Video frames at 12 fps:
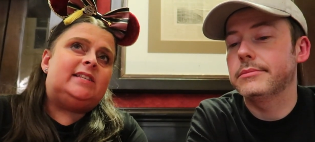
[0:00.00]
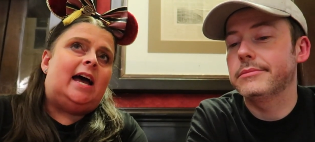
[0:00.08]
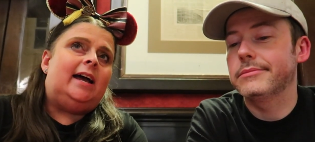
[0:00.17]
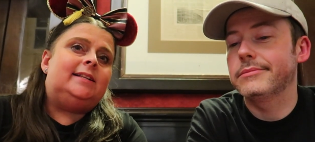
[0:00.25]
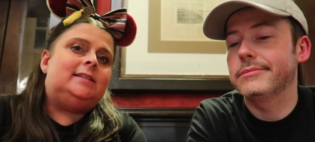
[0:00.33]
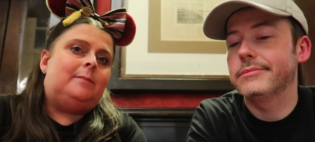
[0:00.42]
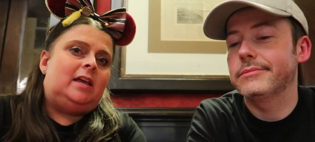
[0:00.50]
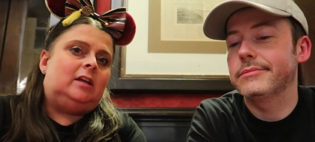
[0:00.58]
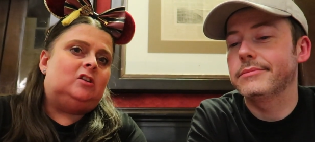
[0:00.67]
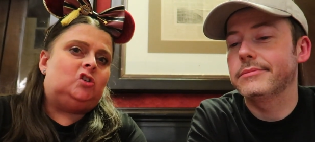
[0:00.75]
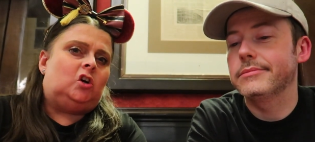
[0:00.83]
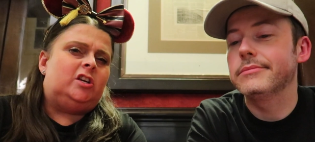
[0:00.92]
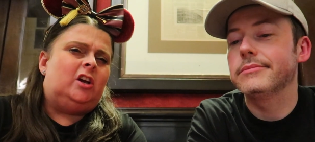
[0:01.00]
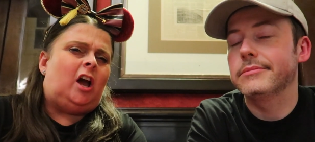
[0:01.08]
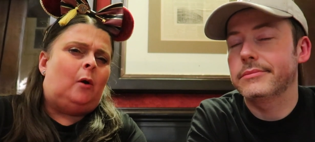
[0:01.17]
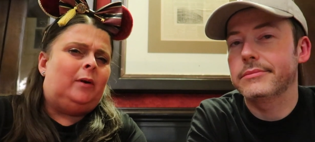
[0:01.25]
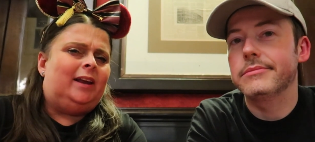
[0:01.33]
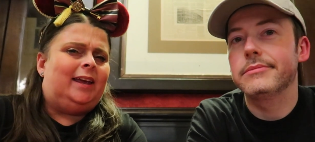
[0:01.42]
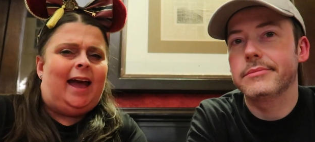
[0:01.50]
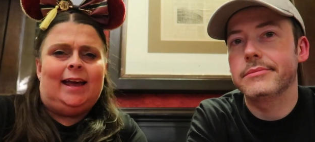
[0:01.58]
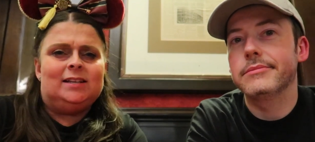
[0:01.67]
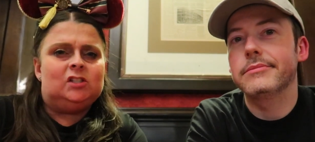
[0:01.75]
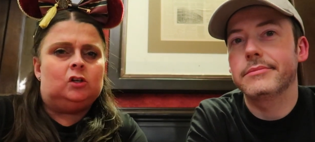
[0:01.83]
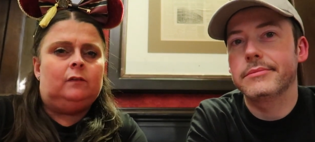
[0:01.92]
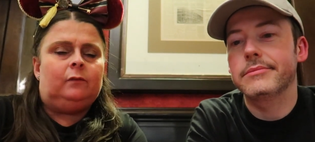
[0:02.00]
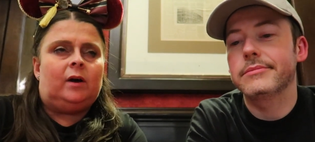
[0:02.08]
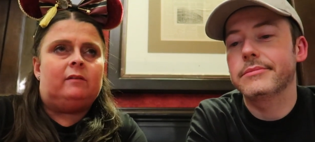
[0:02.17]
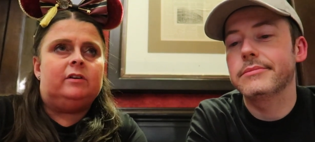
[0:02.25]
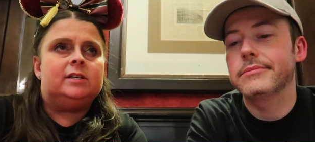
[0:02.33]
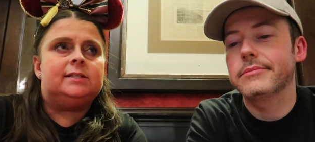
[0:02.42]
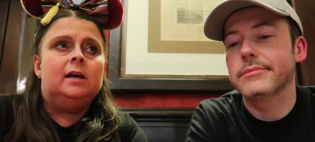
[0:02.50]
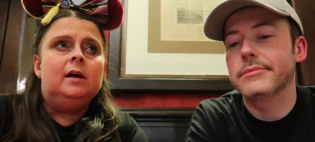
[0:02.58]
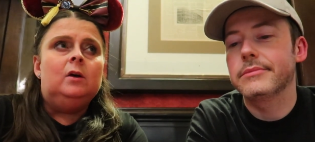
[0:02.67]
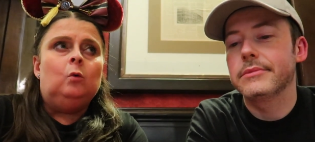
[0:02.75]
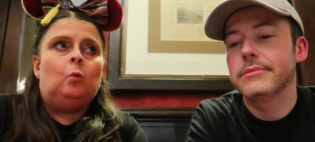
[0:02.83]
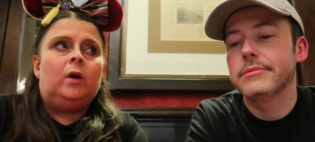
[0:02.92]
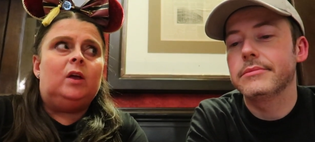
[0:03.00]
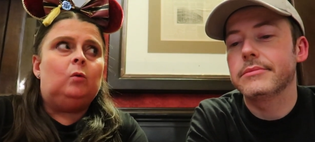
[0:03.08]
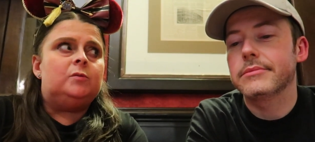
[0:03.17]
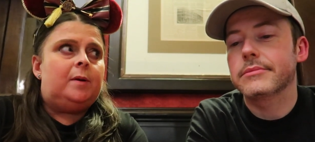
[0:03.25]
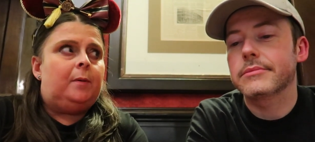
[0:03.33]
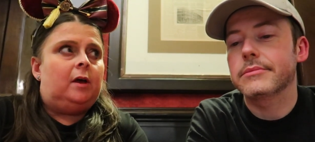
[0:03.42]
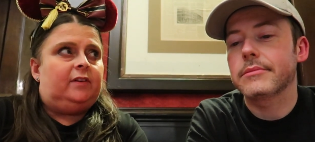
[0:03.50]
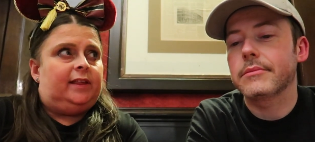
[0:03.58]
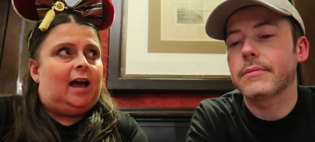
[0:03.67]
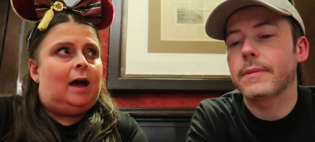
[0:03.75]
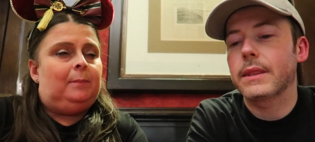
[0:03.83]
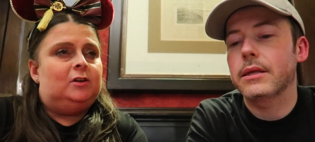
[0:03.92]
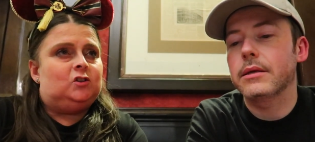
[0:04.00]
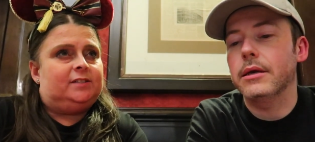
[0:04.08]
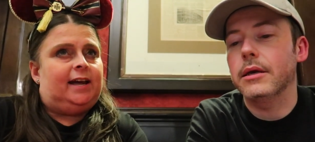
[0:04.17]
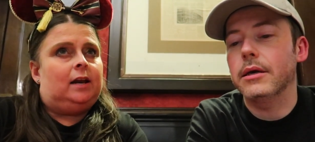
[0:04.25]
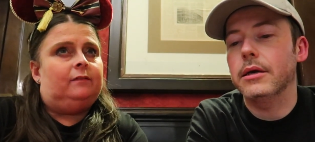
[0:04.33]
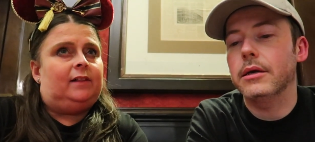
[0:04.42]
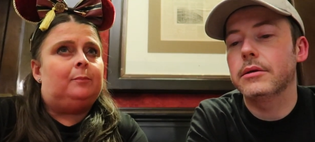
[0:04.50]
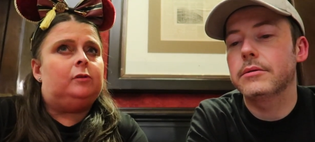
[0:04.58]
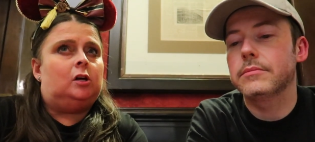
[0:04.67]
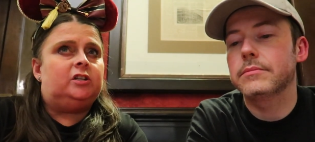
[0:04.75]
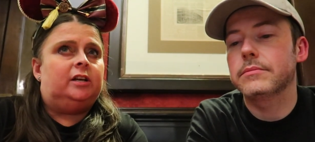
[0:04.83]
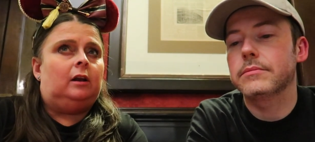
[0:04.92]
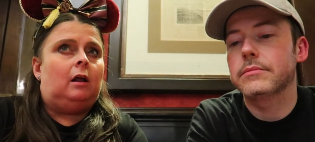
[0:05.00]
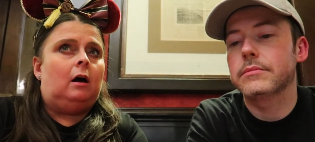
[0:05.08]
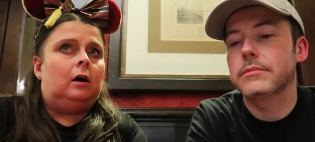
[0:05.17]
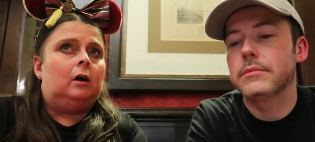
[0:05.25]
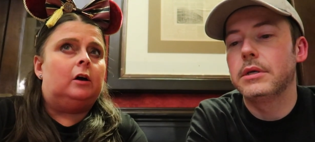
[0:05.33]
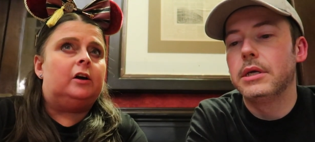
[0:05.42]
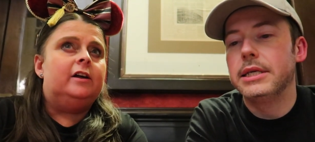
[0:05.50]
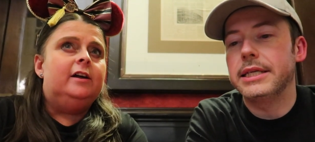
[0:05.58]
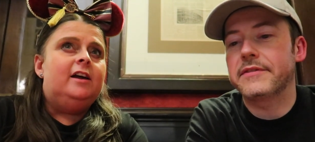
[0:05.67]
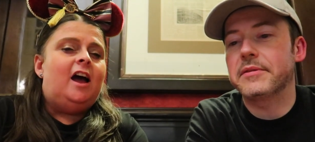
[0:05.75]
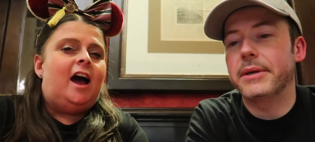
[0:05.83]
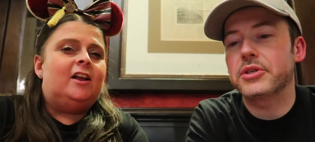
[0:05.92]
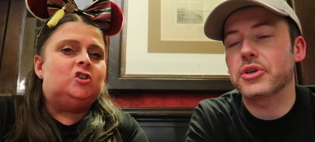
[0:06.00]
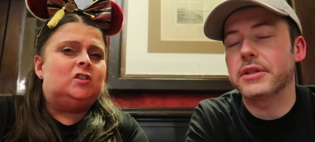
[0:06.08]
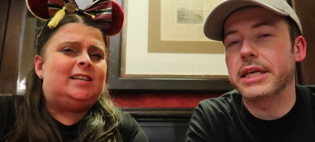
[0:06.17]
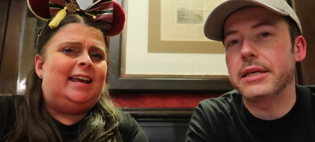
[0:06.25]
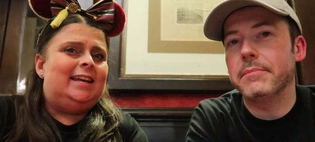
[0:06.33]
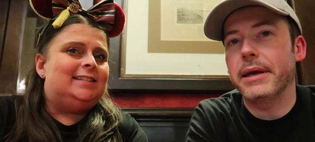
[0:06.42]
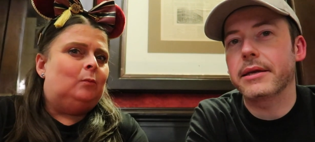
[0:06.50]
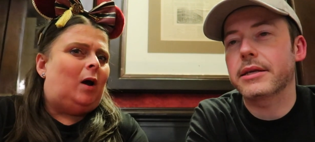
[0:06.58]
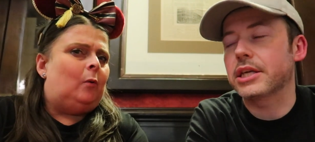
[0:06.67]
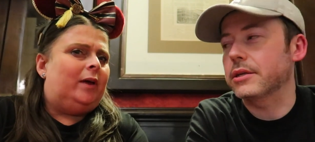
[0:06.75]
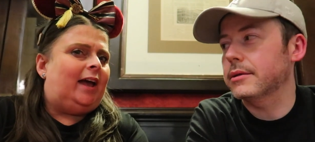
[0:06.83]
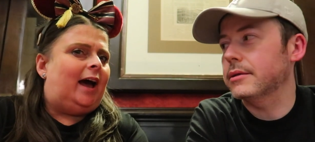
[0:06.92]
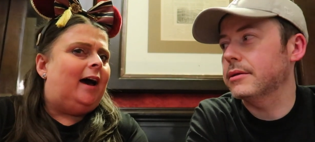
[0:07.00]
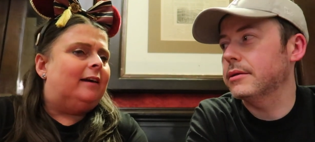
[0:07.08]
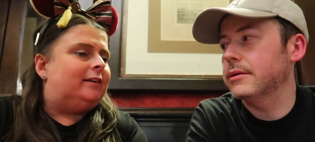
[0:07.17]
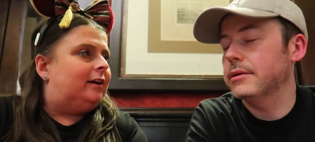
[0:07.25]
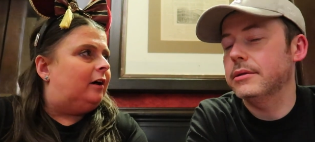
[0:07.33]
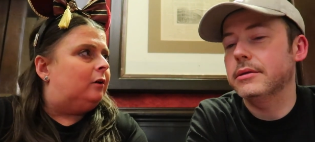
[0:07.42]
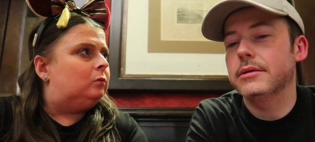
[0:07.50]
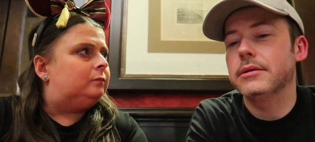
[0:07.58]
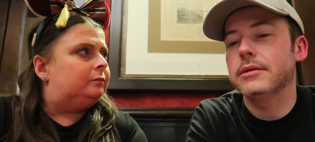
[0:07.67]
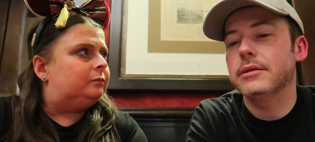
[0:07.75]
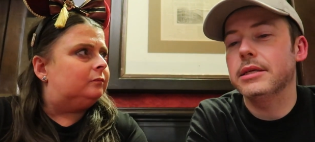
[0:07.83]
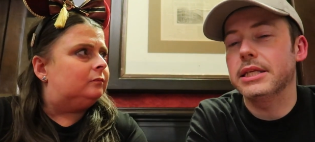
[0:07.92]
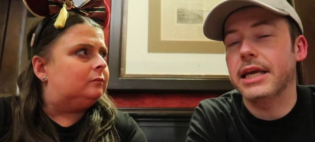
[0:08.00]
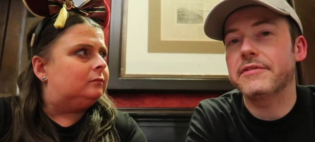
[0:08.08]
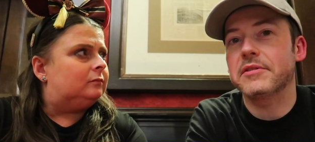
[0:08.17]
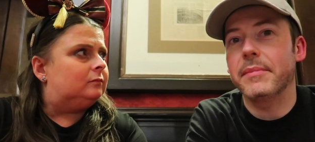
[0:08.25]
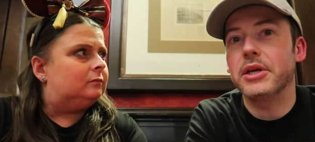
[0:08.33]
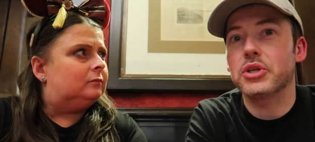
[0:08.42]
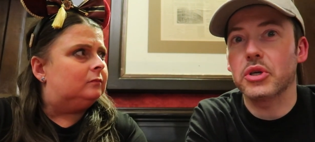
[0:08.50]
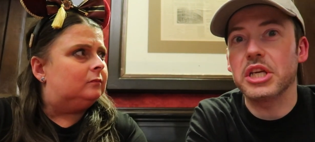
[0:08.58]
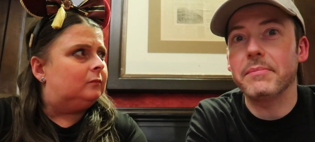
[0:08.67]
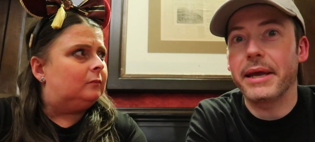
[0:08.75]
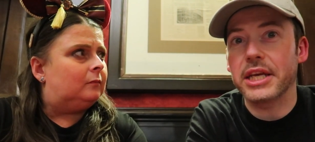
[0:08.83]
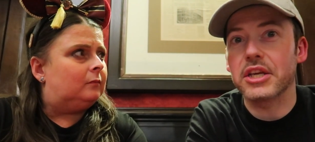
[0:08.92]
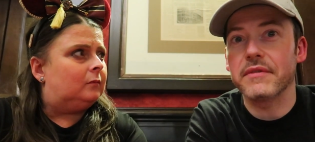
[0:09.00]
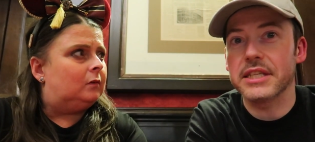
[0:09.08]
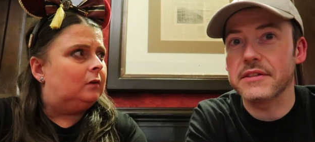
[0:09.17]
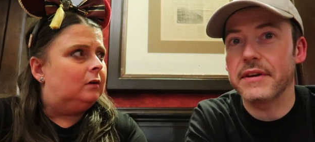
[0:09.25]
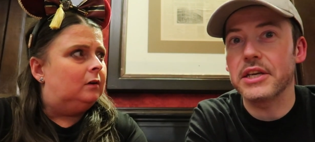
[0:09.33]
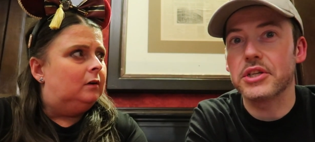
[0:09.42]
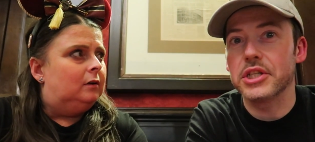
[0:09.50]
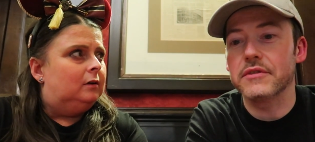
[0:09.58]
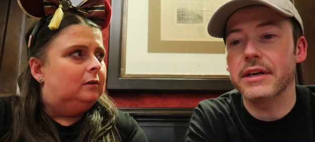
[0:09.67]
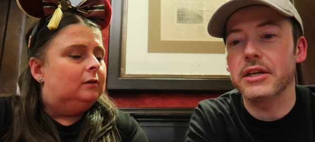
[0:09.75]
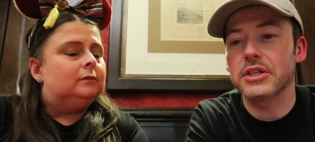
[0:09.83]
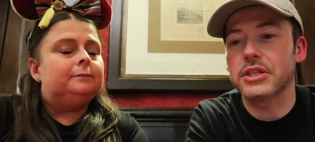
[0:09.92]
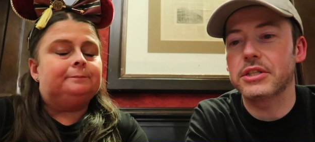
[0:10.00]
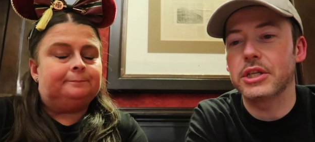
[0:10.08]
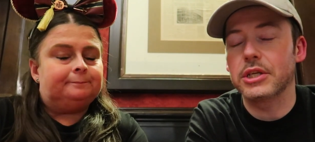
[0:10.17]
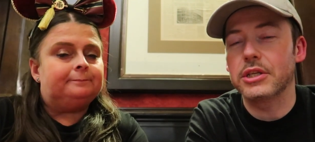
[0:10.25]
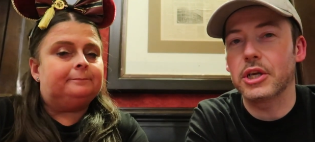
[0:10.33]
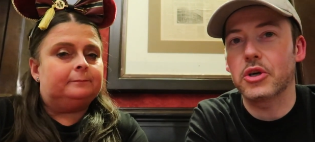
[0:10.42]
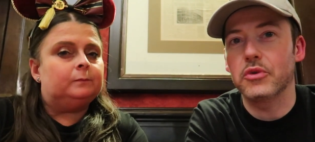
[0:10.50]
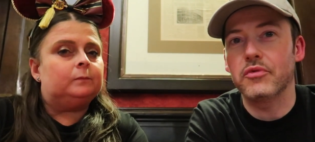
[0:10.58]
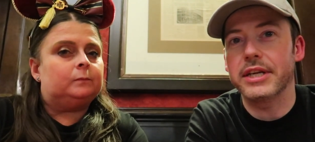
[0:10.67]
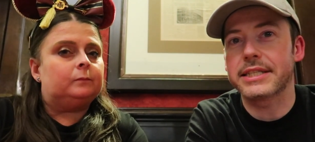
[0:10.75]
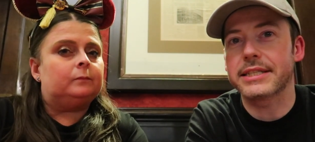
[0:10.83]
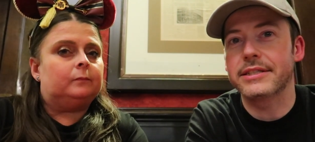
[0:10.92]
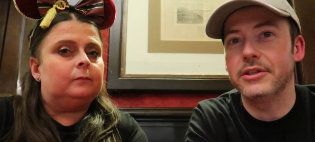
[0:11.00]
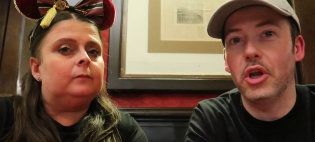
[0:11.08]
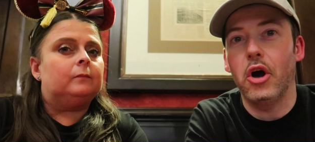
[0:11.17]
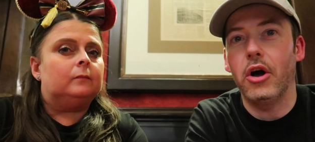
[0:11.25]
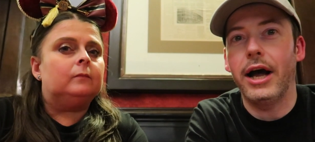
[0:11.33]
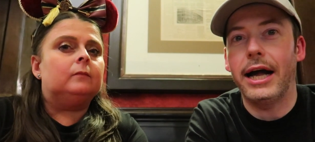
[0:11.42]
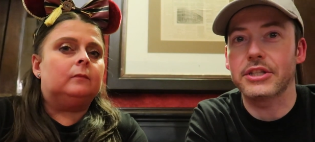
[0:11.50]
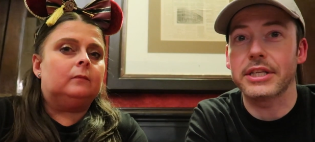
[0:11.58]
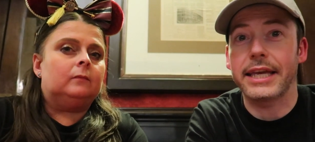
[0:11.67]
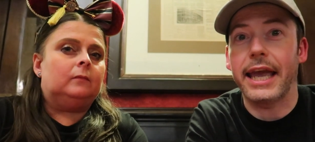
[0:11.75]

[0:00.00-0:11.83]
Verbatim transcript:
Speaker 1: of tied to making sure you're going and getting stuff whereas we would be perfectly happy just kind of like plodding along and
Speaker 2: sure just eating
Speaker 1: where we can, you
Speaker 2: know. And you have to make sure you make your reservations without you, you could get not actually